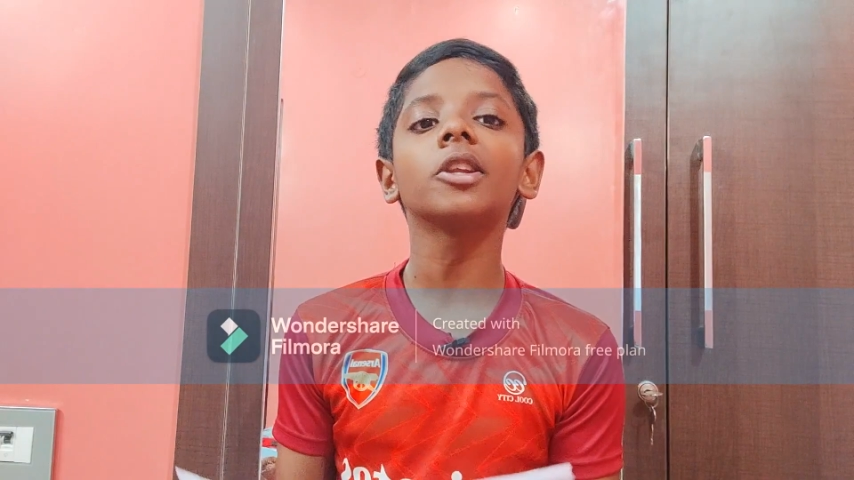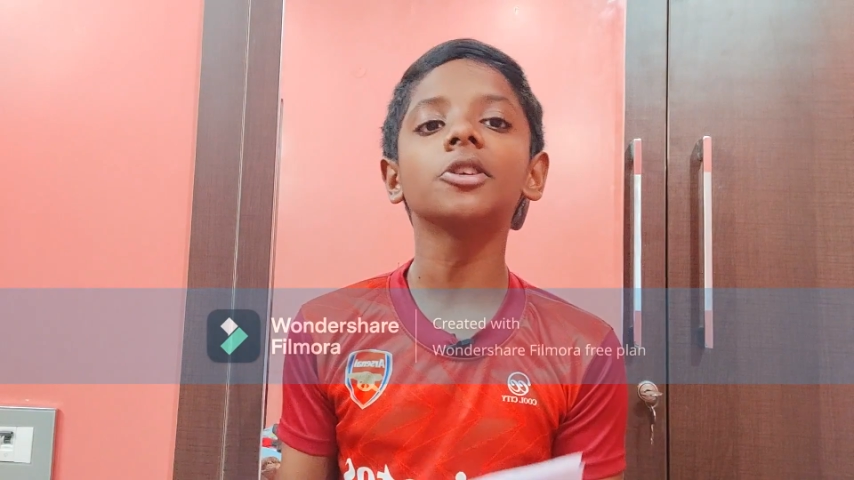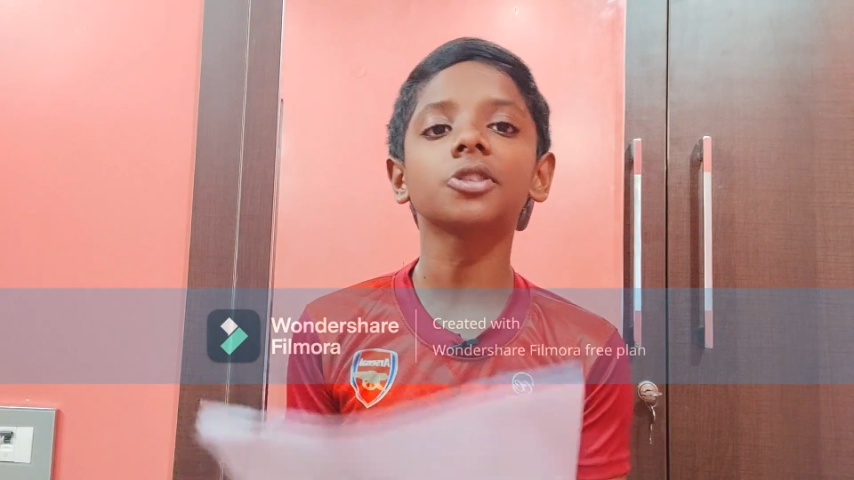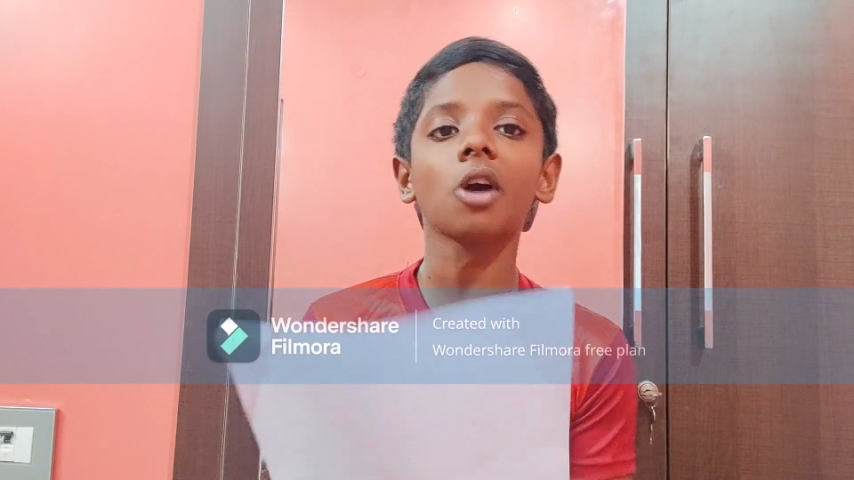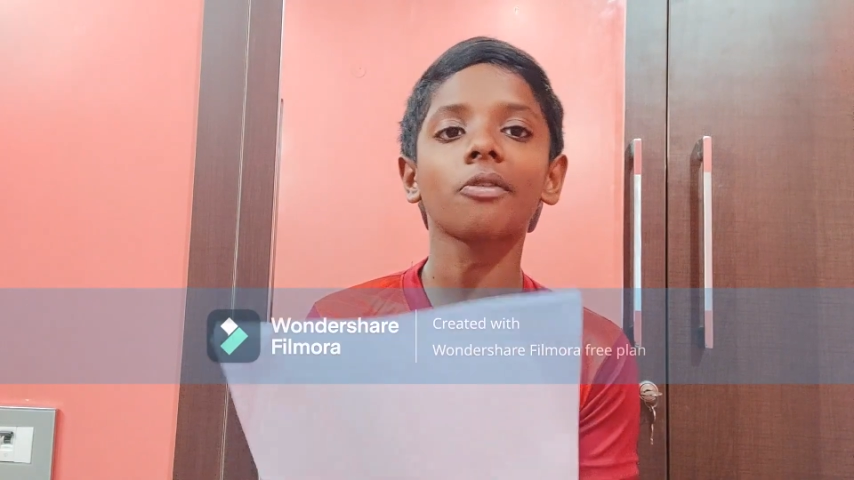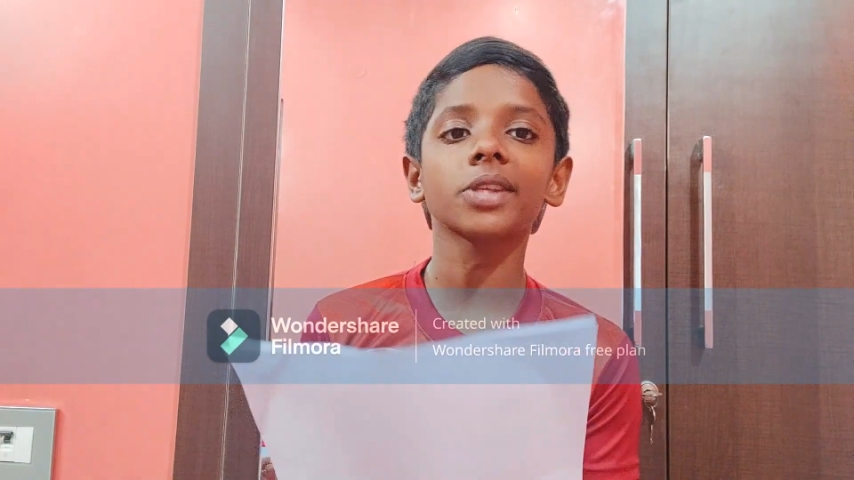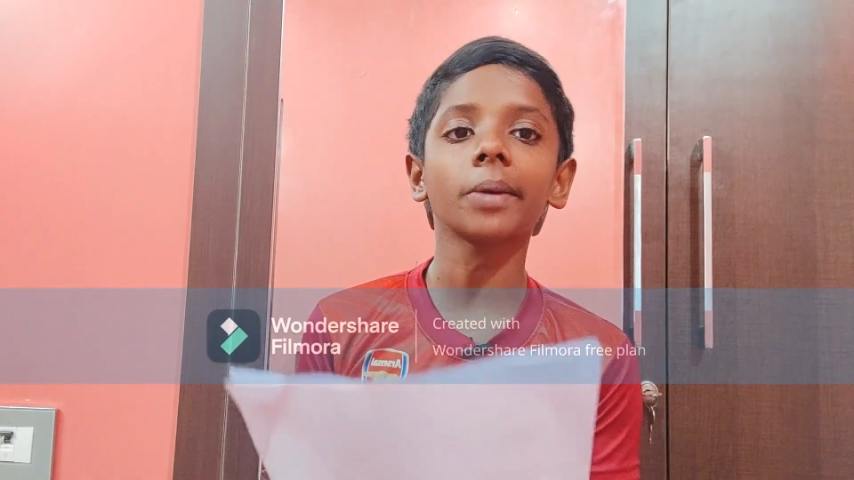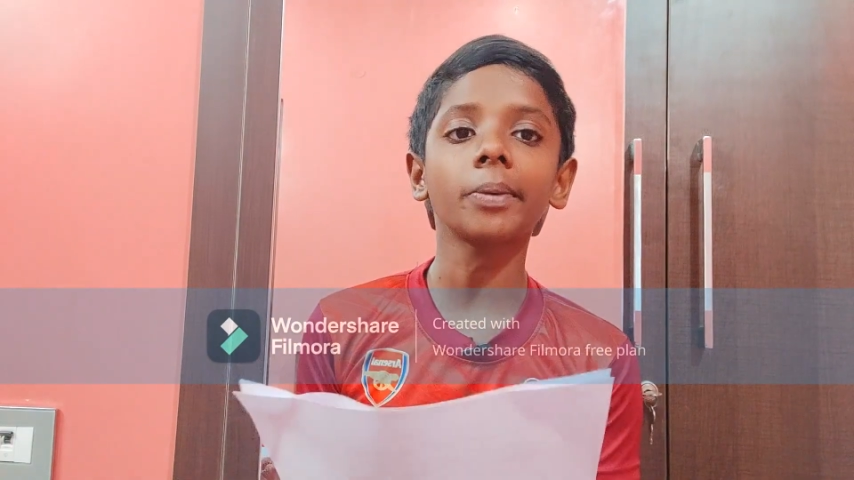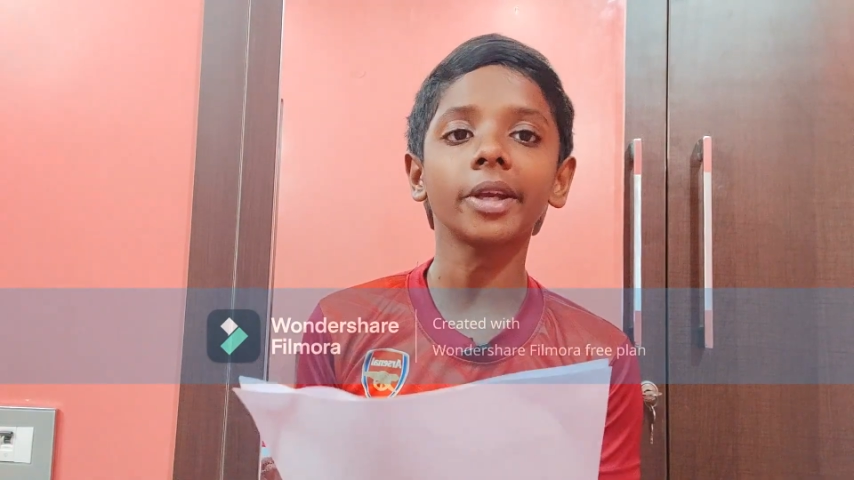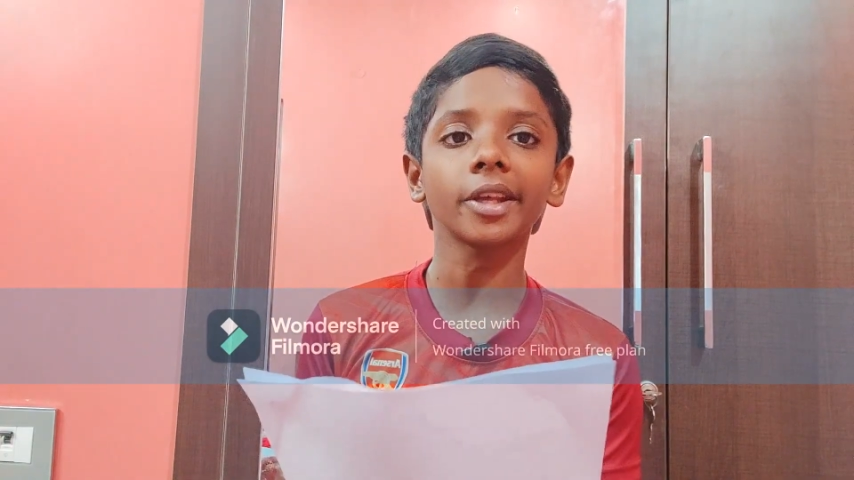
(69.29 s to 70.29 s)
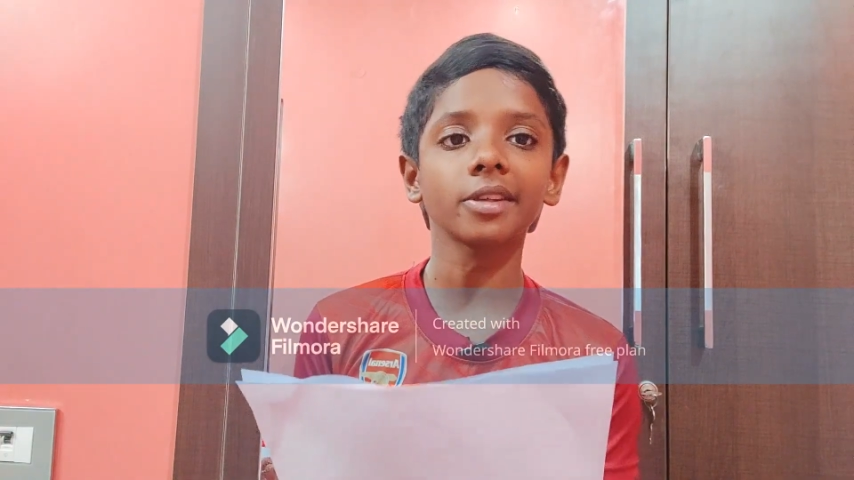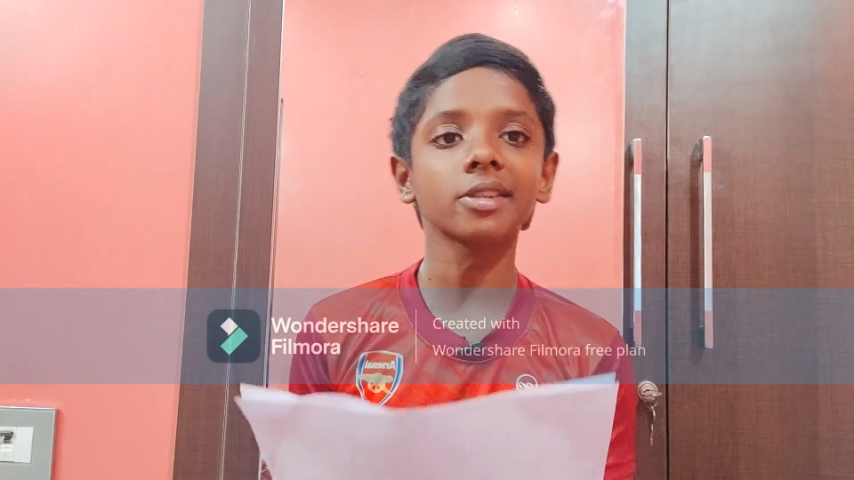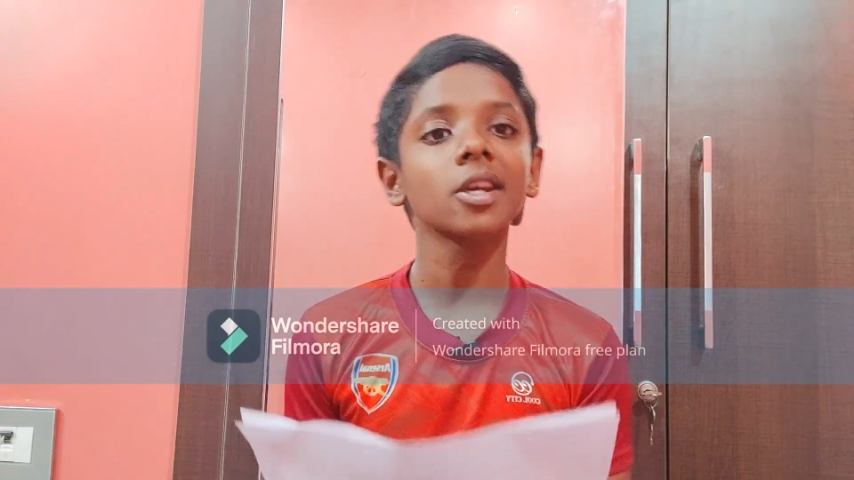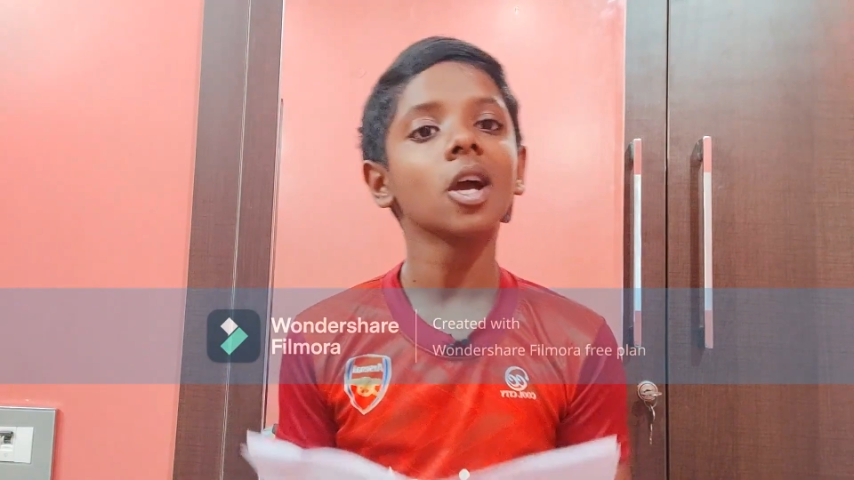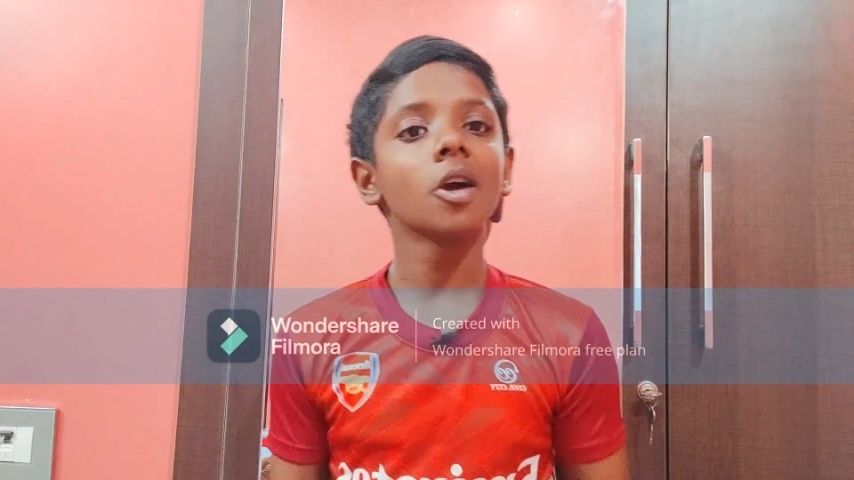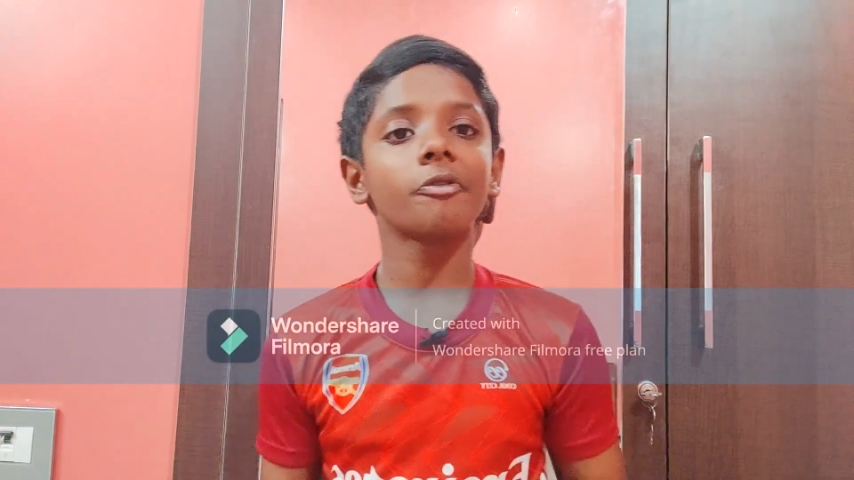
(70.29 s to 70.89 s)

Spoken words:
list of subheadings